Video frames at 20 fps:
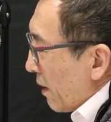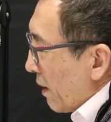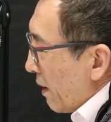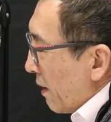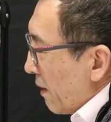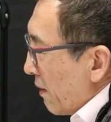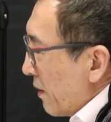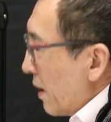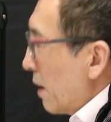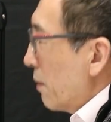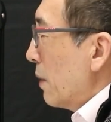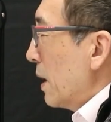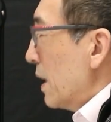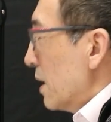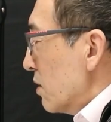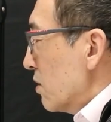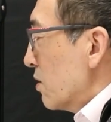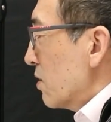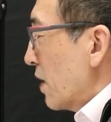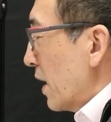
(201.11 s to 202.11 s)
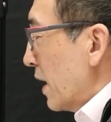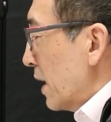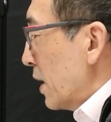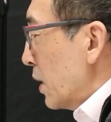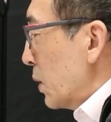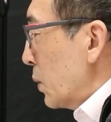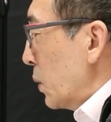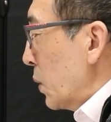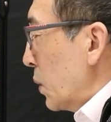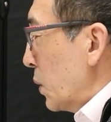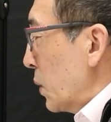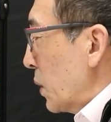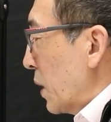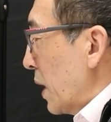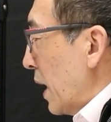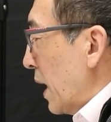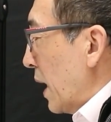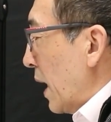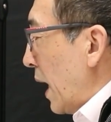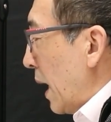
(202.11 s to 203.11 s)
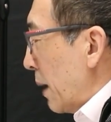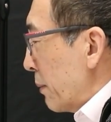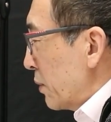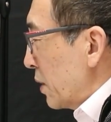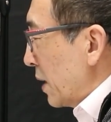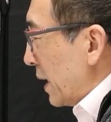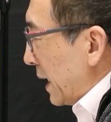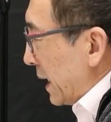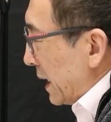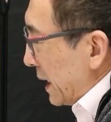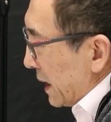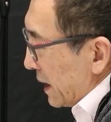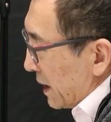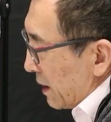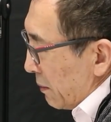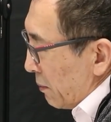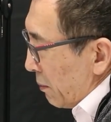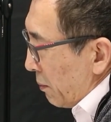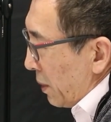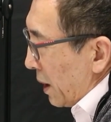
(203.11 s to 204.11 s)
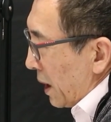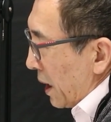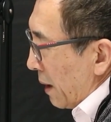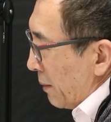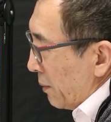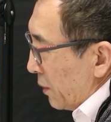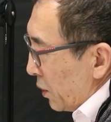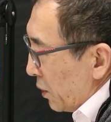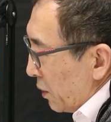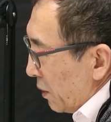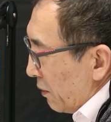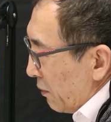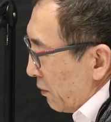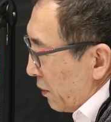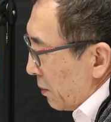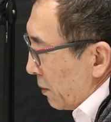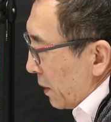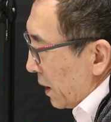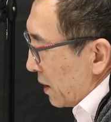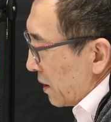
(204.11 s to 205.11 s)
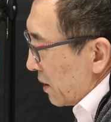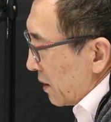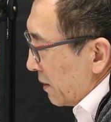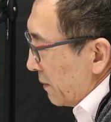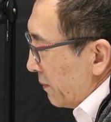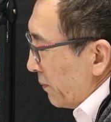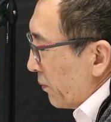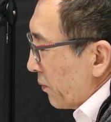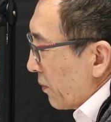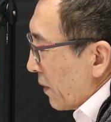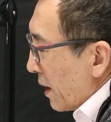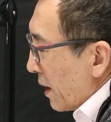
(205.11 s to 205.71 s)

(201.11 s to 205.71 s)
And that means data will get updated and pick up new information.